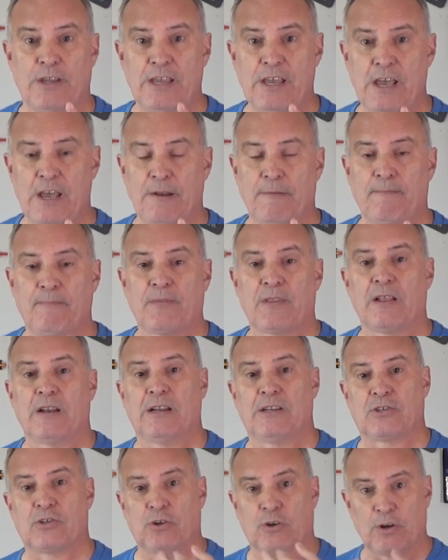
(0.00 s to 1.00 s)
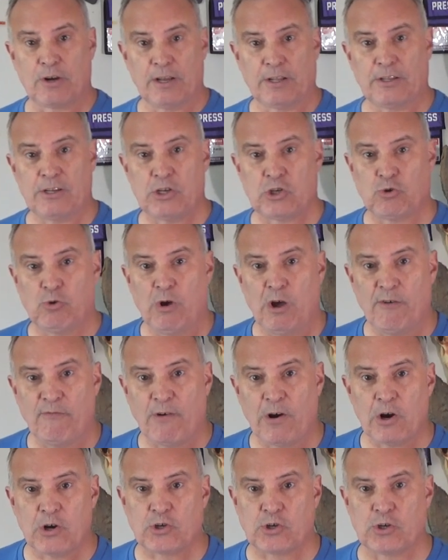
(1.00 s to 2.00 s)
again, let's look at these twelve
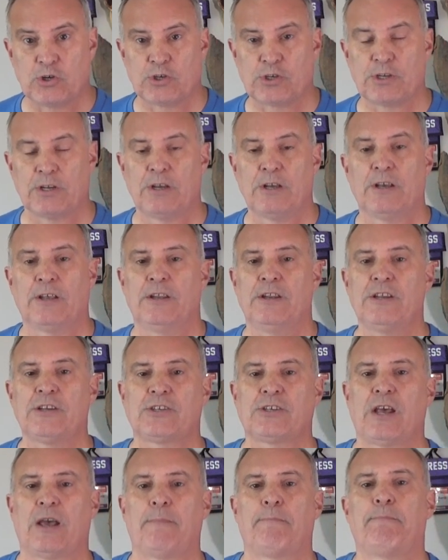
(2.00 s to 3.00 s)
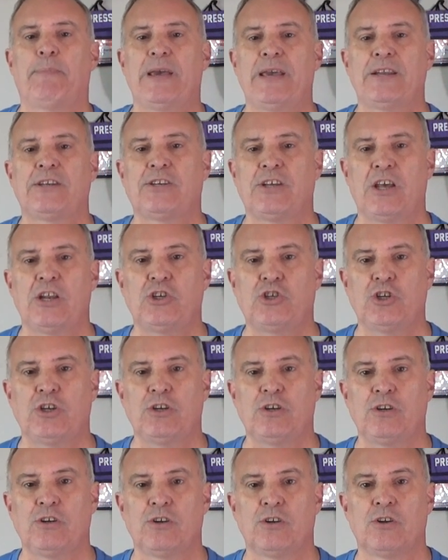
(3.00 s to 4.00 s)
archers, and this time pay
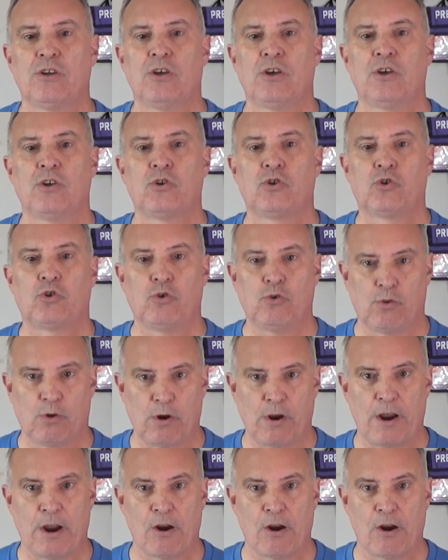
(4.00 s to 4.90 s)
attention to their